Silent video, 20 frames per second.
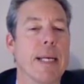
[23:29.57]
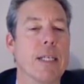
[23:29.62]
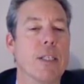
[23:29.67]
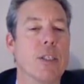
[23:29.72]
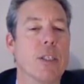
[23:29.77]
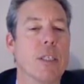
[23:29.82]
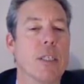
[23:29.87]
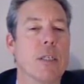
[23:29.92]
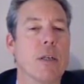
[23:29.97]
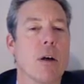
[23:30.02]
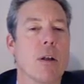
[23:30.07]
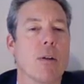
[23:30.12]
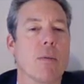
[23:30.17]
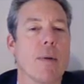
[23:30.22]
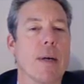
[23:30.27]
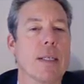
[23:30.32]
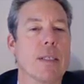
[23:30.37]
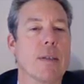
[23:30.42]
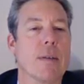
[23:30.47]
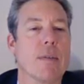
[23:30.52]
information,
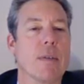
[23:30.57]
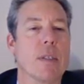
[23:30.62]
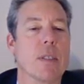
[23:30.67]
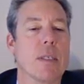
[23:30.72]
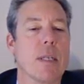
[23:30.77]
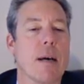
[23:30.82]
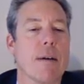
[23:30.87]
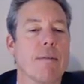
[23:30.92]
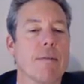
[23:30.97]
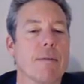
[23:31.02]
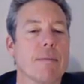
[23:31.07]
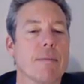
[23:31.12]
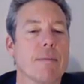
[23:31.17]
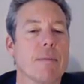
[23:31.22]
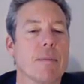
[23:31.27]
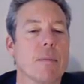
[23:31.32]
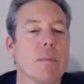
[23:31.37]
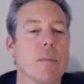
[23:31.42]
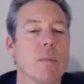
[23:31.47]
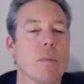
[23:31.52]
and all the rest of the stuff,
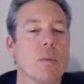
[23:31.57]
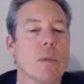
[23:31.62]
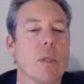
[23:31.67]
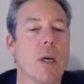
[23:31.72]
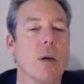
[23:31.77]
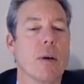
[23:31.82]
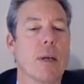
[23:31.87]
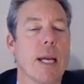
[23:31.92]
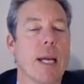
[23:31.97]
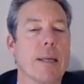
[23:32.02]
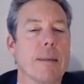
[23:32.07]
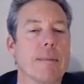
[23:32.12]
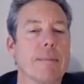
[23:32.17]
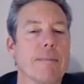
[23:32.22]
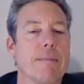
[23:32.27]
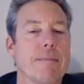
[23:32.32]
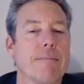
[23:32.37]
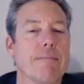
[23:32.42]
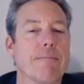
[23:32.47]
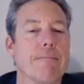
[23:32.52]

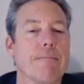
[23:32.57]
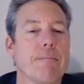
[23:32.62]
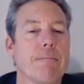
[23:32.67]
okay.